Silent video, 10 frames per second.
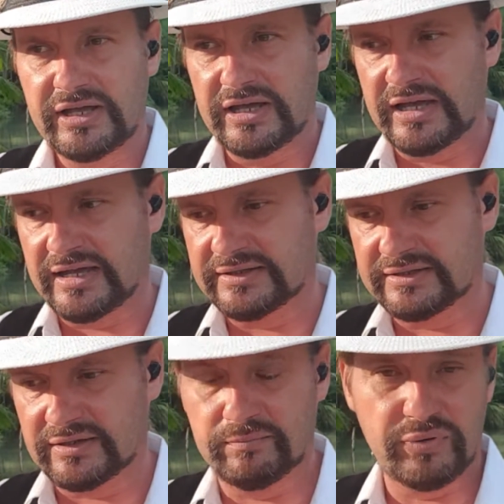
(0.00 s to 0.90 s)
And
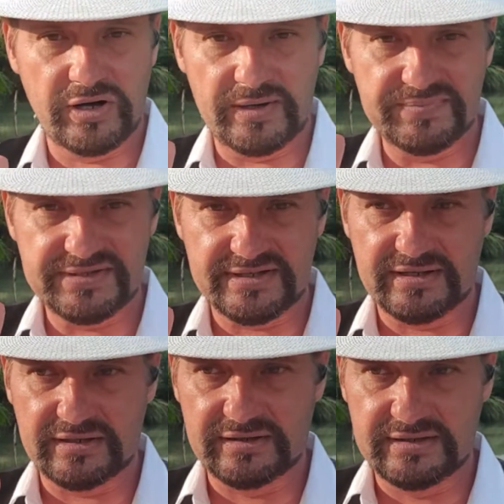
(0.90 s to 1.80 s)
perhaps
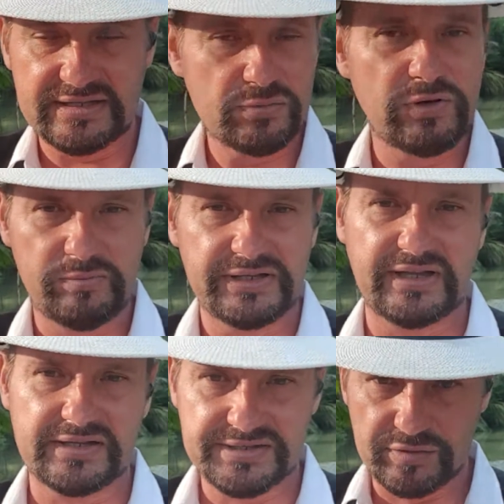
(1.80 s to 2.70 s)
this will be
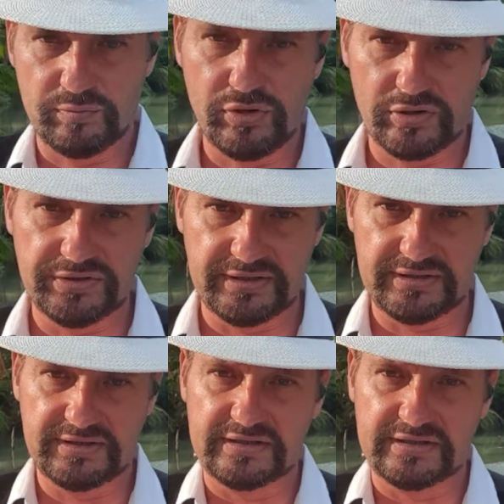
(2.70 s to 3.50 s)
the support that